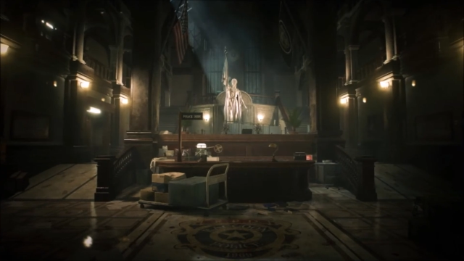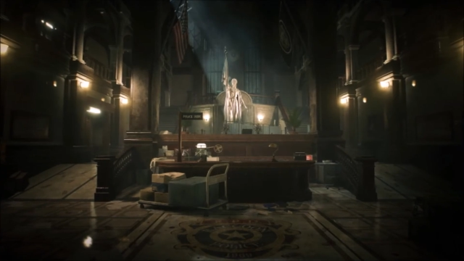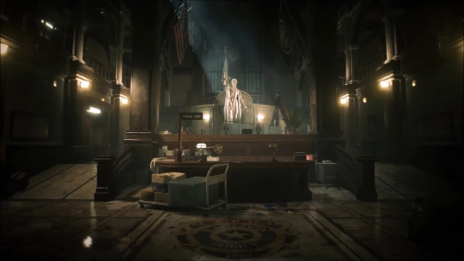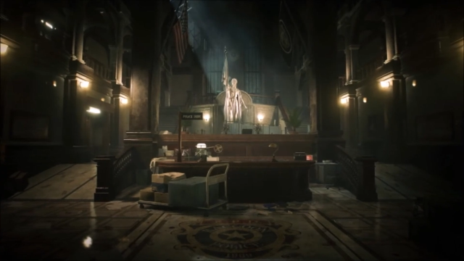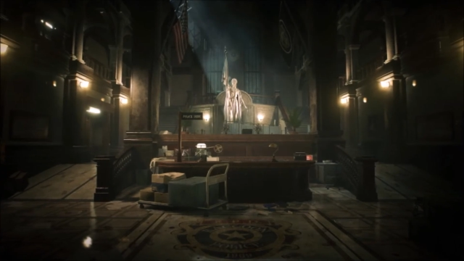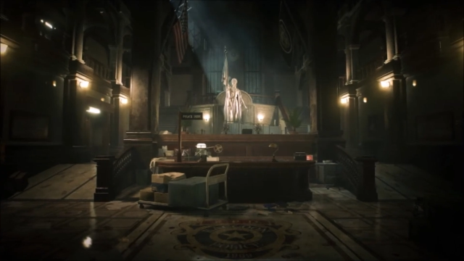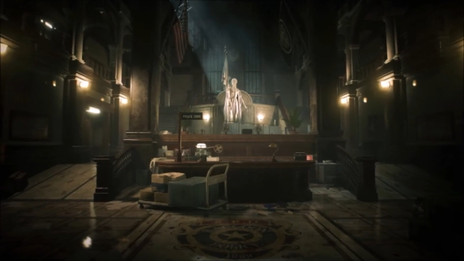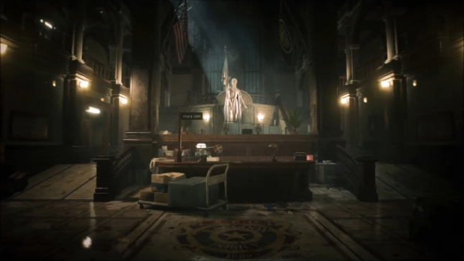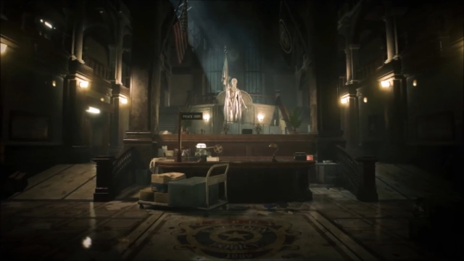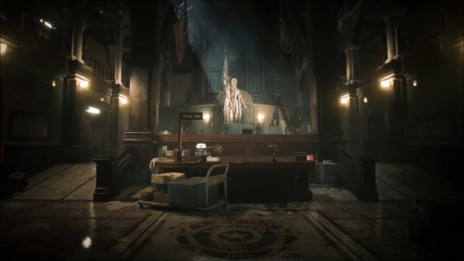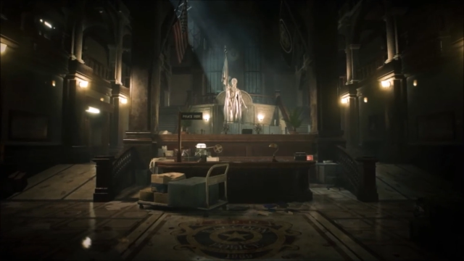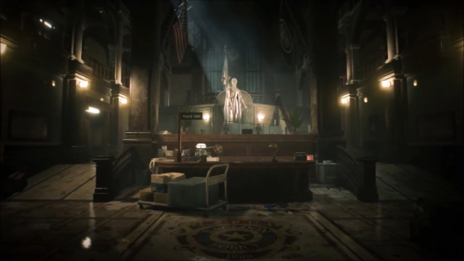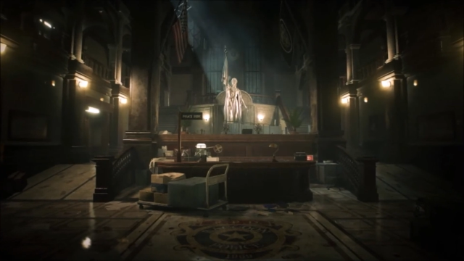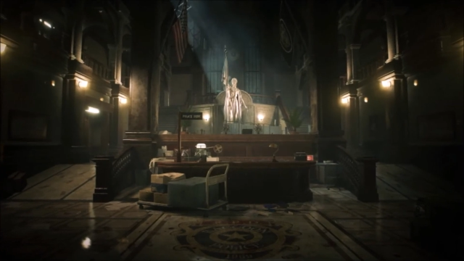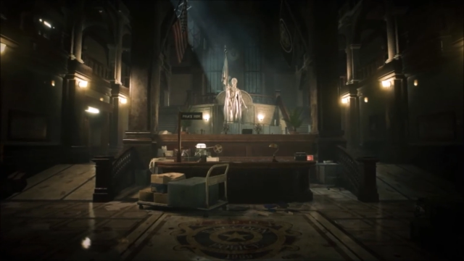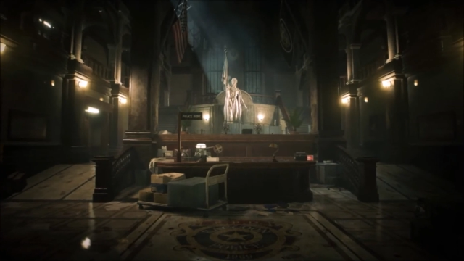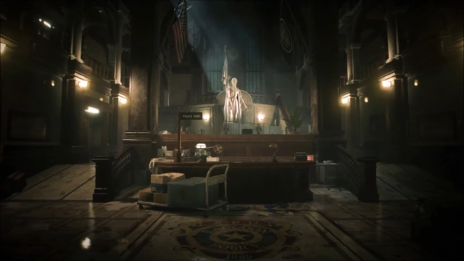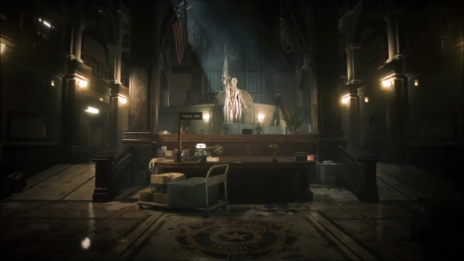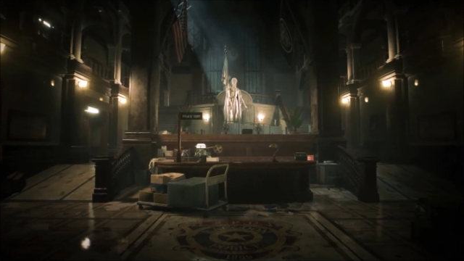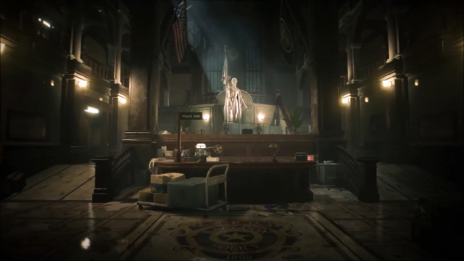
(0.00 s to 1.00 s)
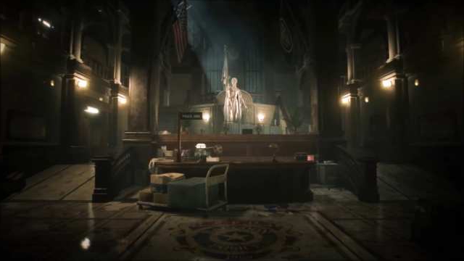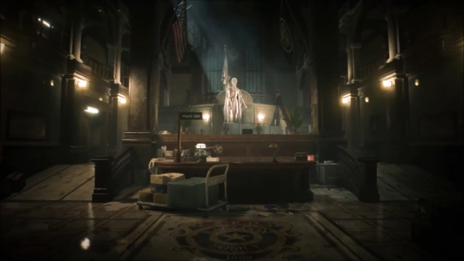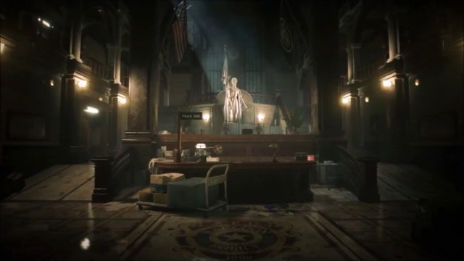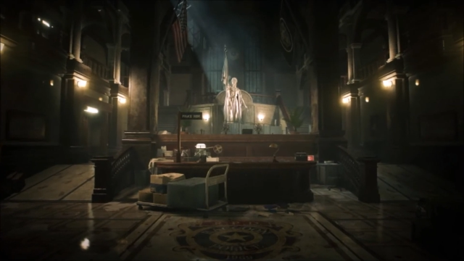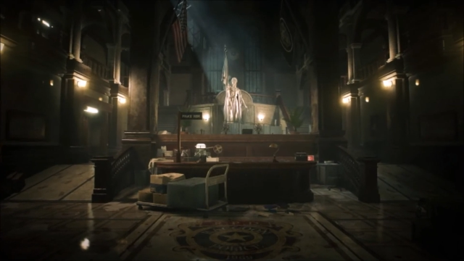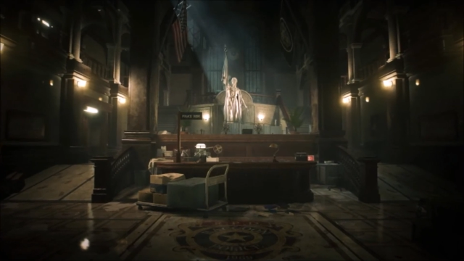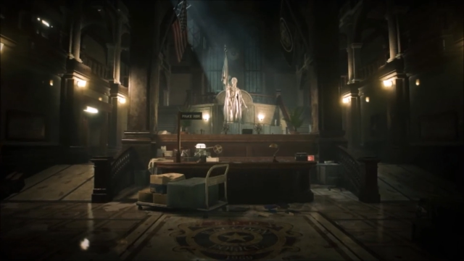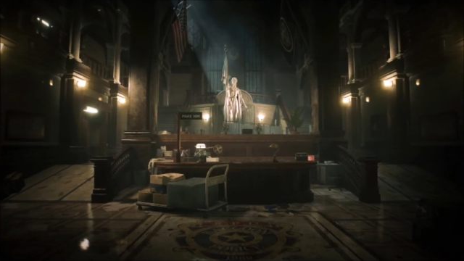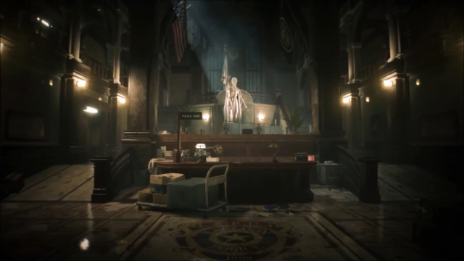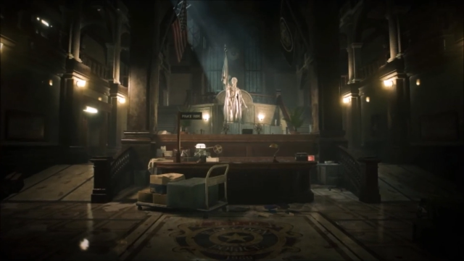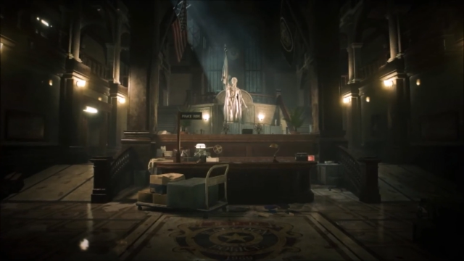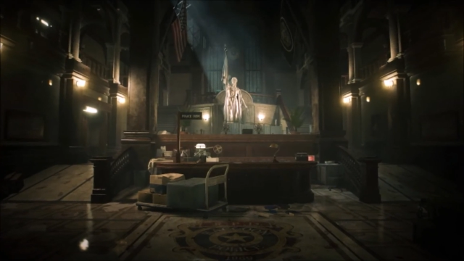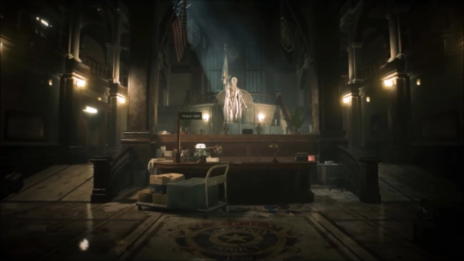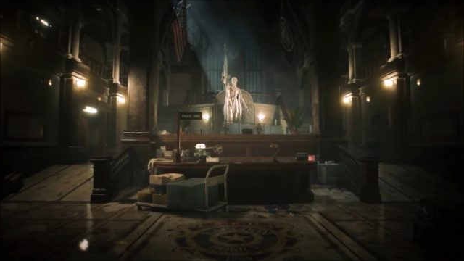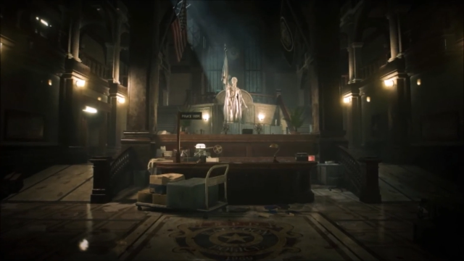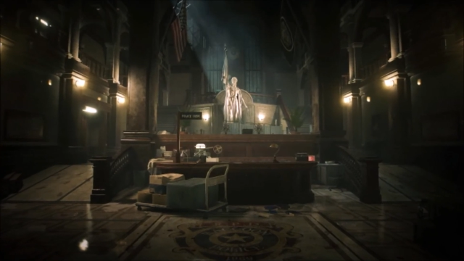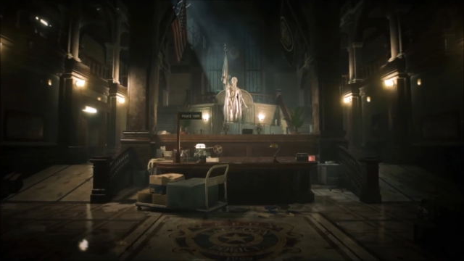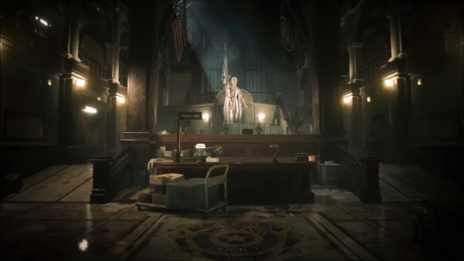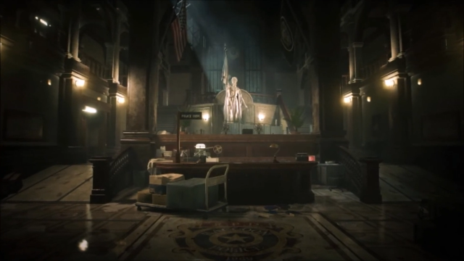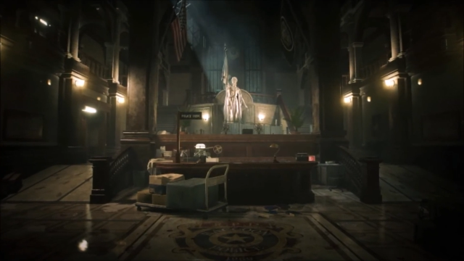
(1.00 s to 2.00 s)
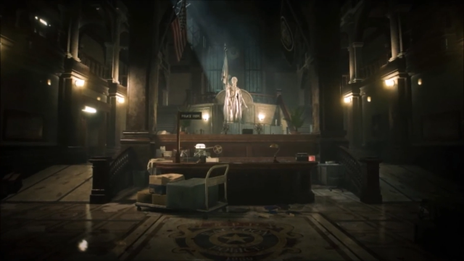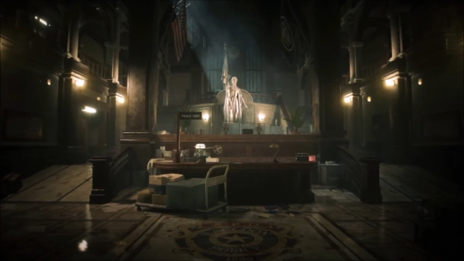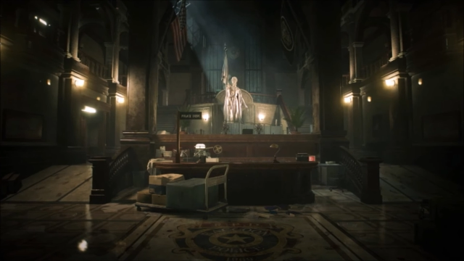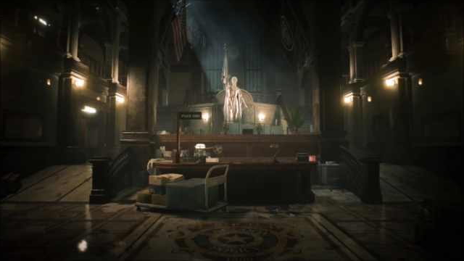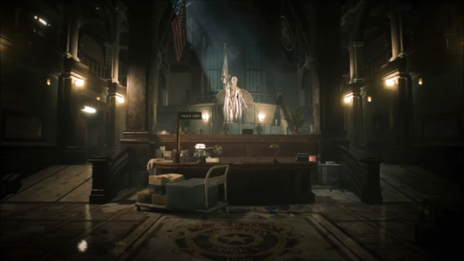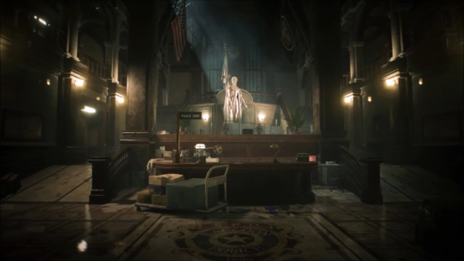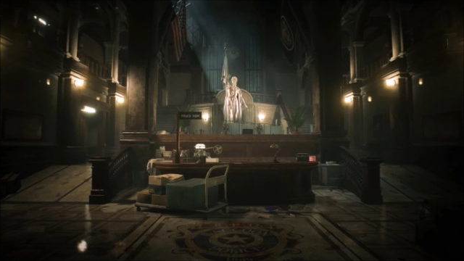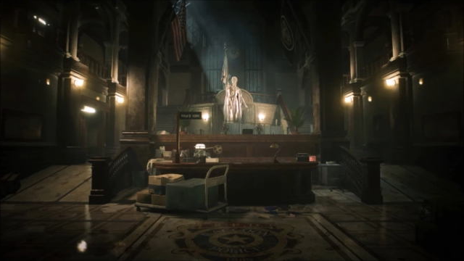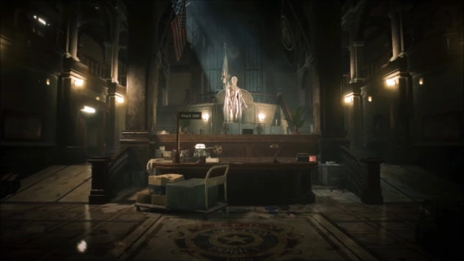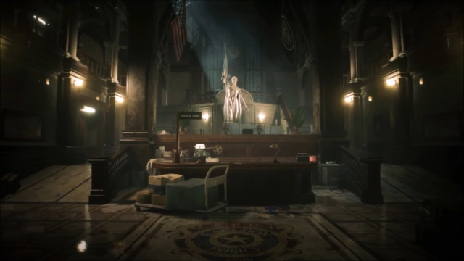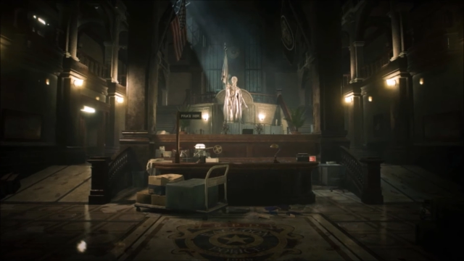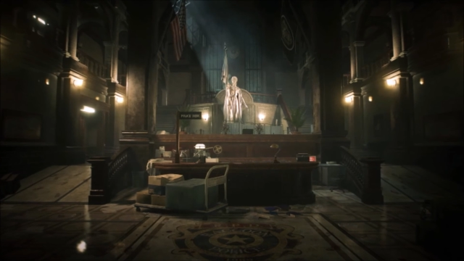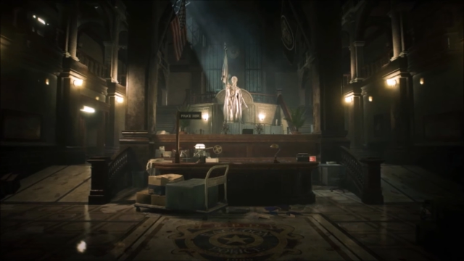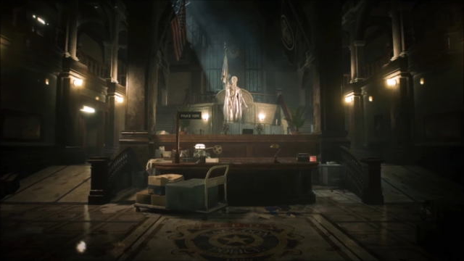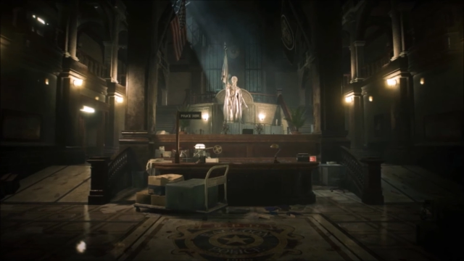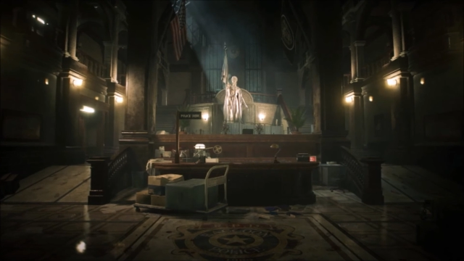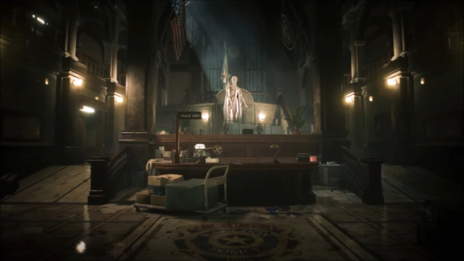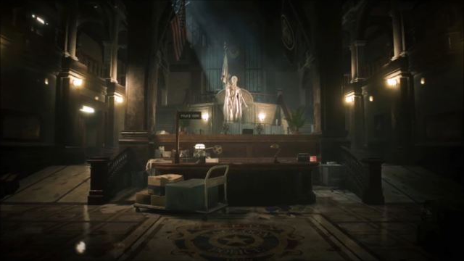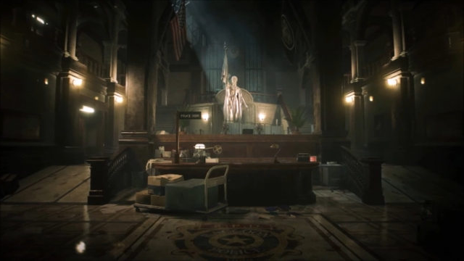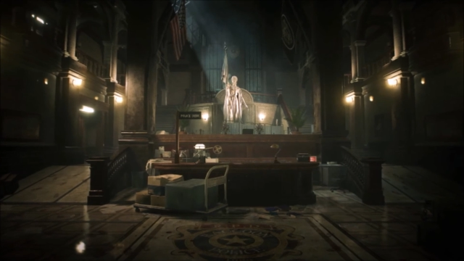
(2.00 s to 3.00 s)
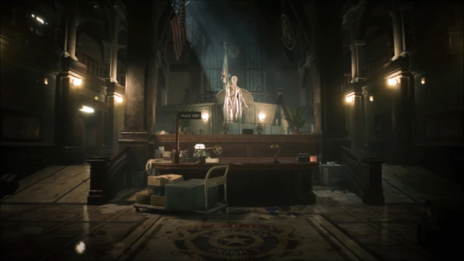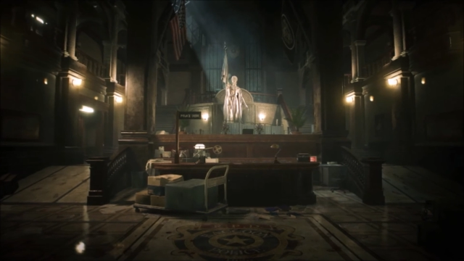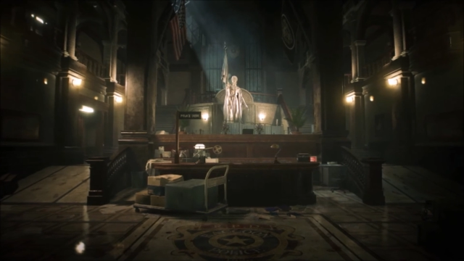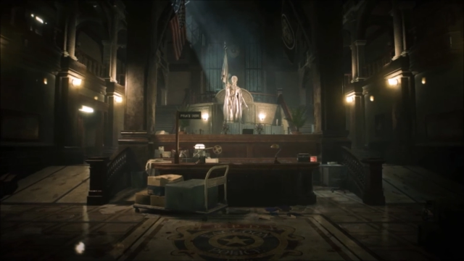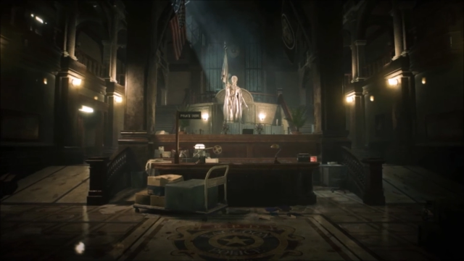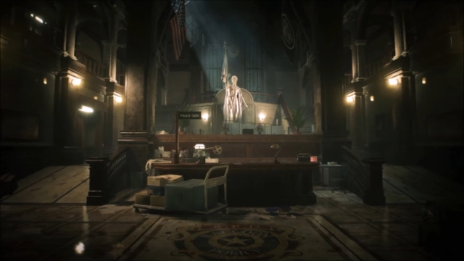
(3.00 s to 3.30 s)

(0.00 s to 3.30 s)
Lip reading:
[unreadable: no face in view]